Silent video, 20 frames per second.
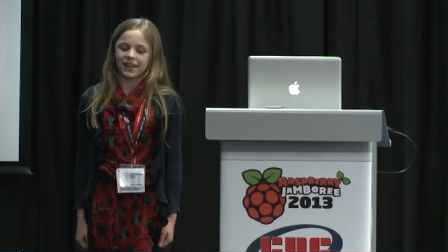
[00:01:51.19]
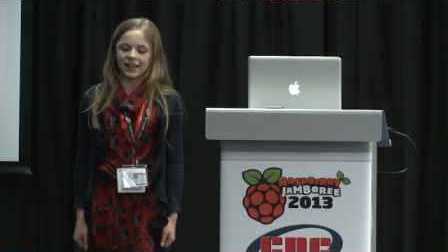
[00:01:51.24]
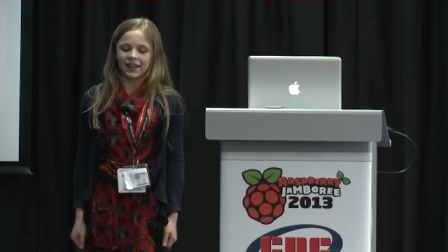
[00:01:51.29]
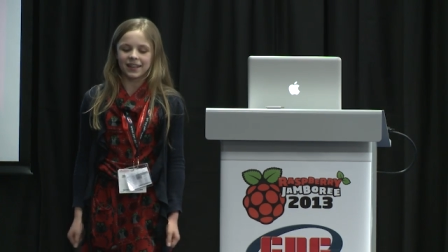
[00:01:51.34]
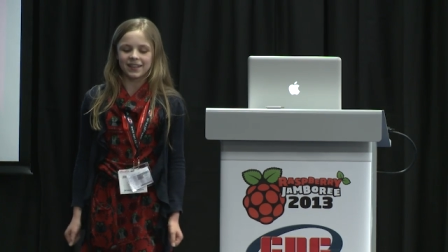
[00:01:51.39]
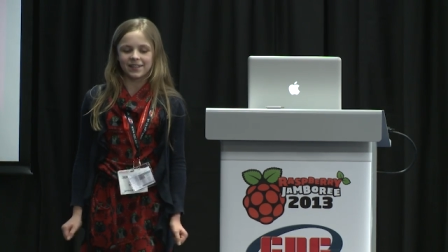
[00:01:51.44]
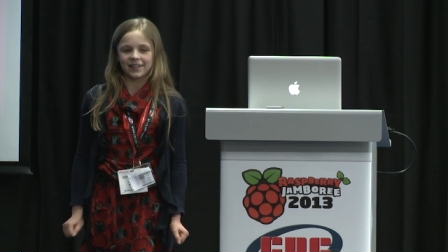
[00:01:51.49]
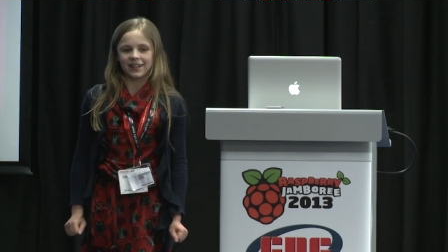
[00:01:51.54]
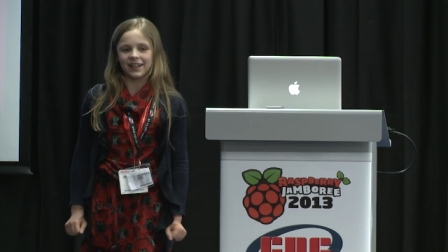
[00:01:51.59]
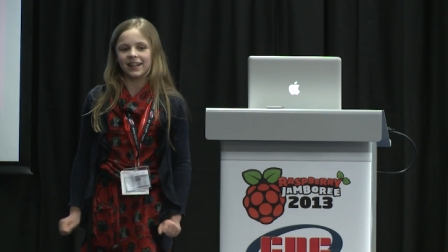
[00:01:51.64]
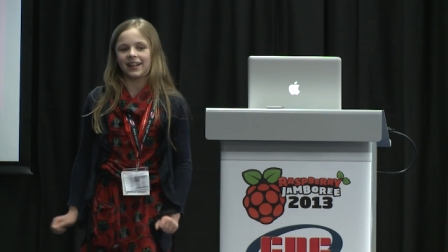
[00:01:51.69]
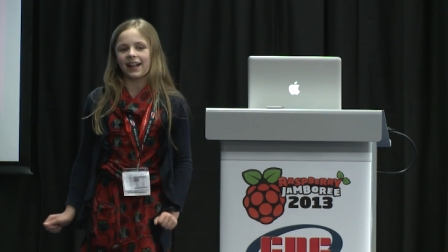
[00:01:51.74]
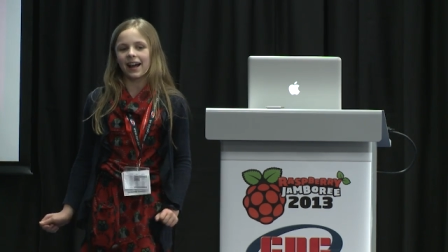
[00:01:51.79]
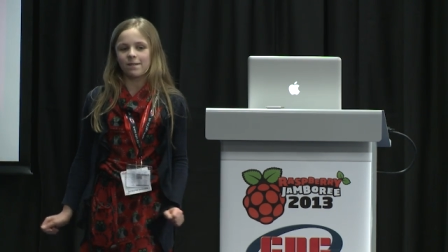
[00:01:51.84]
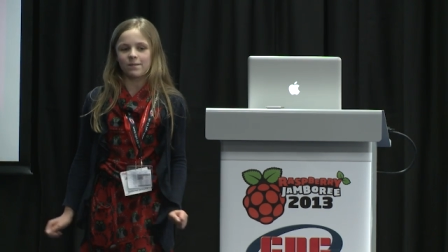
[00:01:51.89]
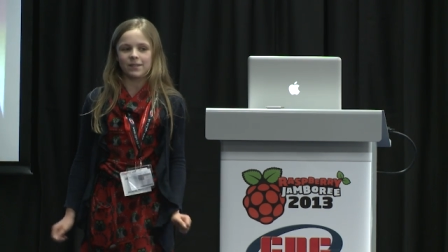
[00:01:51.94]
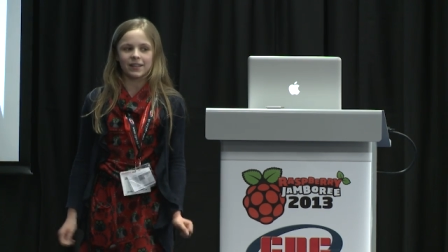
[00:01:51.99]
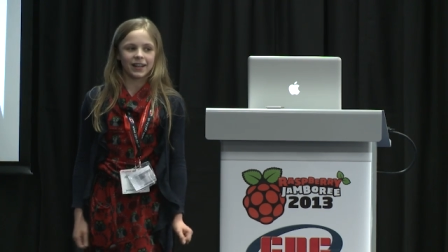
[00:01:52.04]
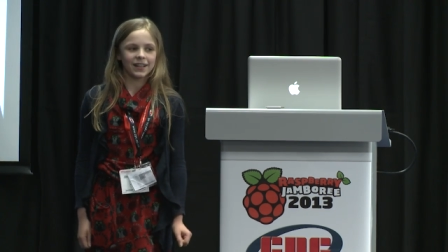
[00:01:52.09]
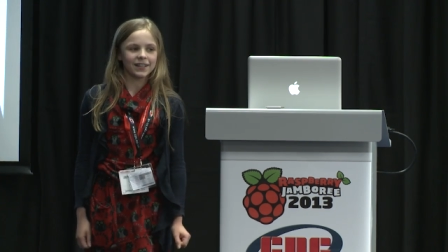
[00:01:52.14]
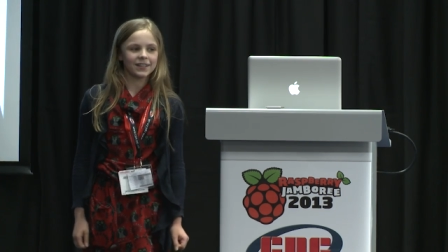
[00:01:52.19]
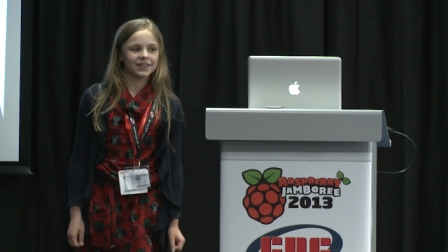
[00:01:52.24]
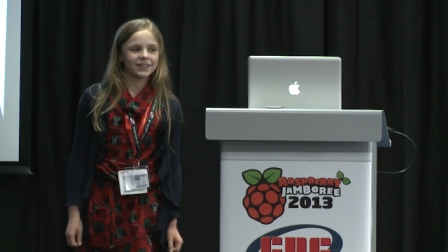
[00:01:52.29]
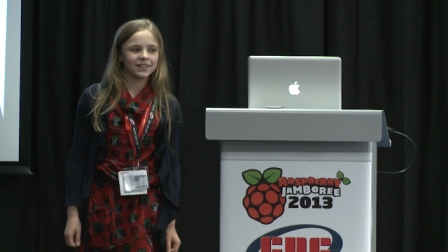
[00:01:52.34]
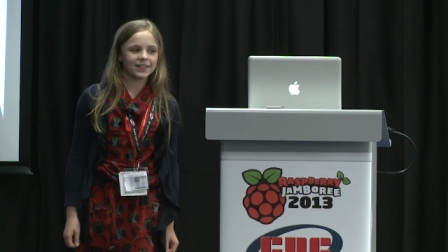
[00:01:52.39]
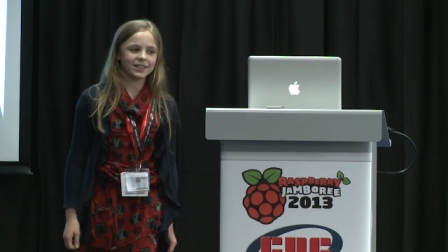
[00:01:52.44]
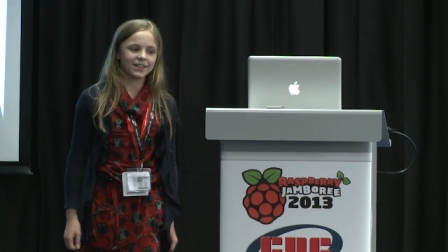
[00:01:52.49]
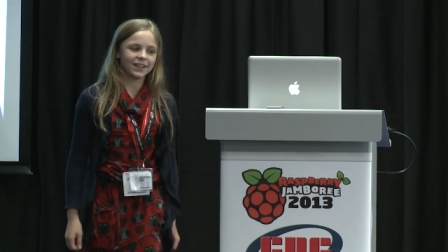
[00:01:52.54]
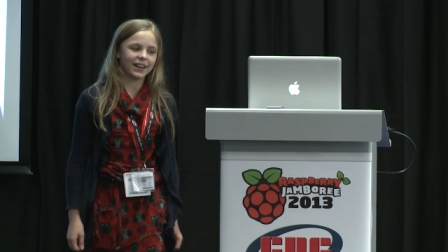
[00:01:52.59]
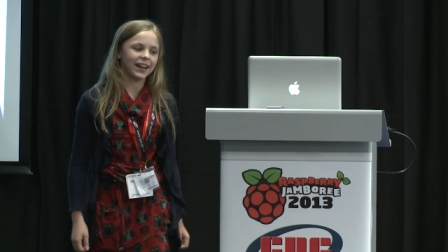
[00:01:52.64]
you like do little happy dance.
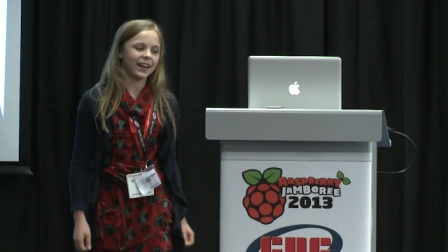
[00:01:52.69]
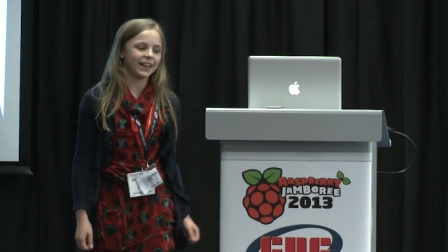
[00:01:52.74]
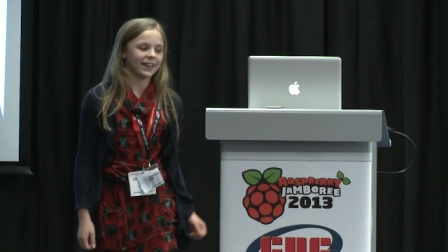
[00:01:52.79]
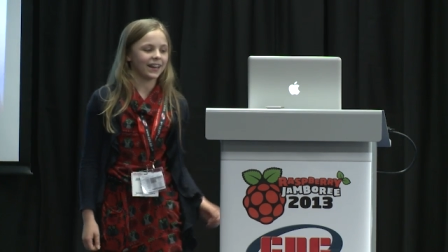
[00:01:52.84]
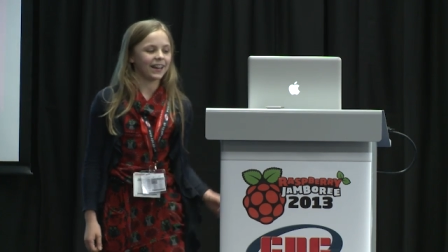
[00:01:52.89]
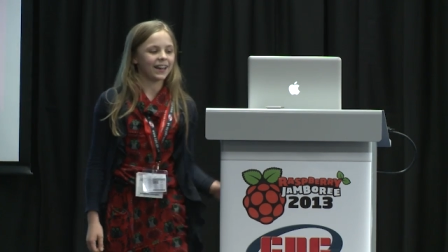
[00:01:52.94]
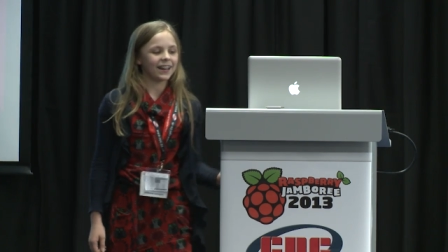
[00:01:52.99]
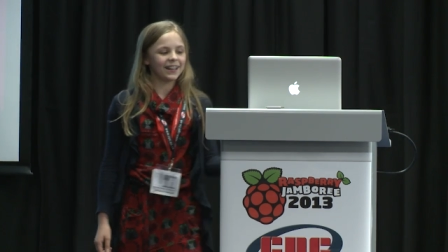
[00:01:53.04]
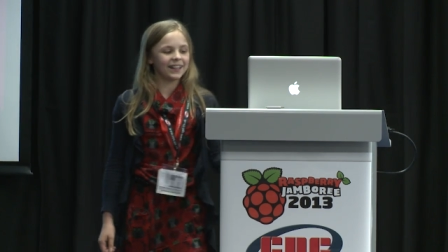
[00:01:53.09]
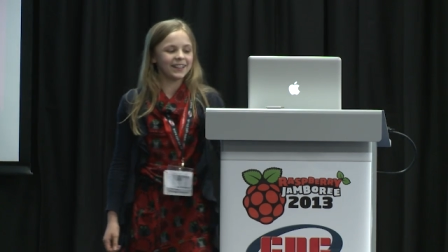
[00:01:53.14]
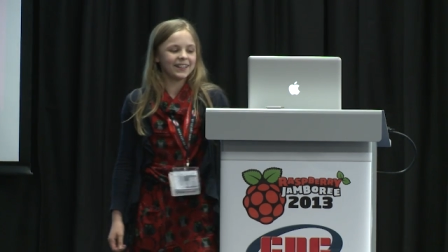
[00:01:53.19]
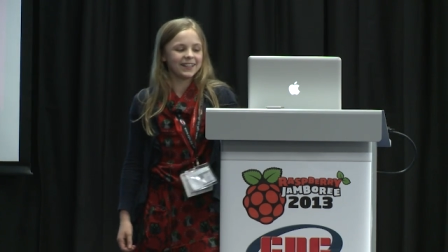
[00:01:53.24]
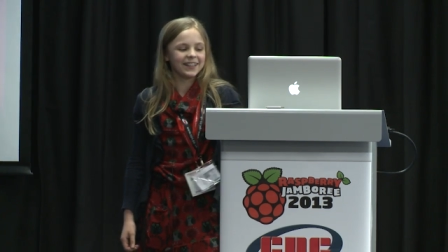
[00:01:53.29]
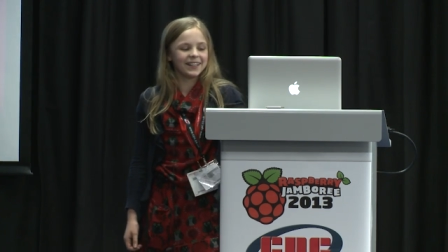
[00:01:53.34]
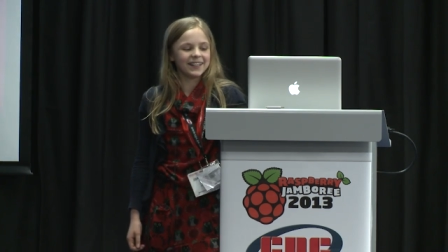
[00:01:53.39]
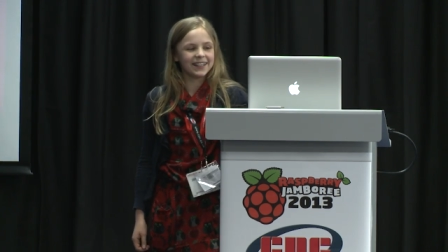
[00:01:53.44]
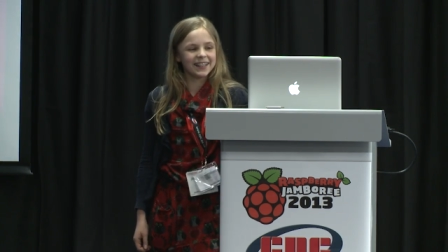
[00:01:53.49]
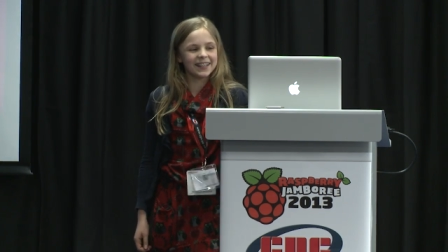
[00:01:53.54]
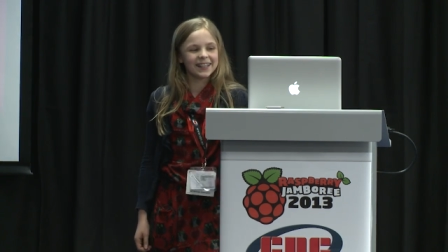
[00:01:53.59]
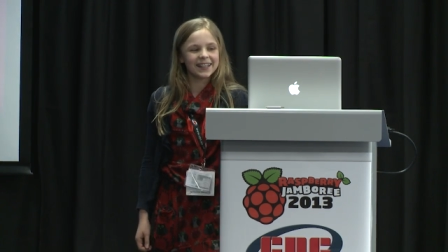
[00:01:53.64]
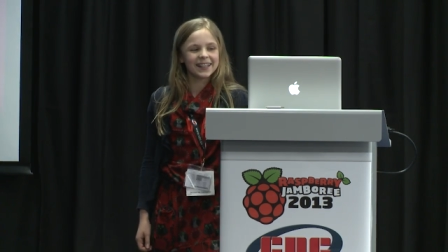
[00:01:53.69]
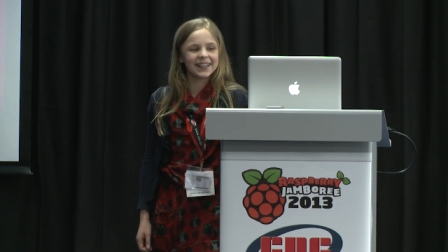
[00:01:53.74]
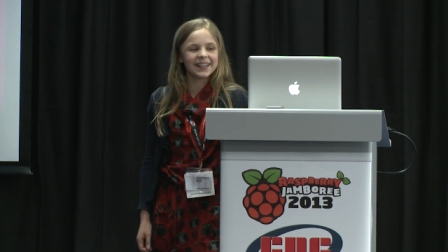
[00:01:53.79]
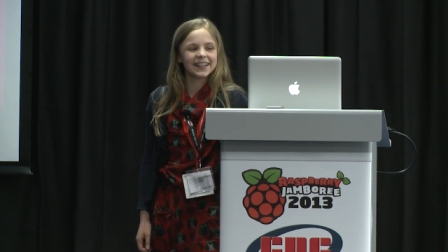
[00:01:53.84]
So I like that.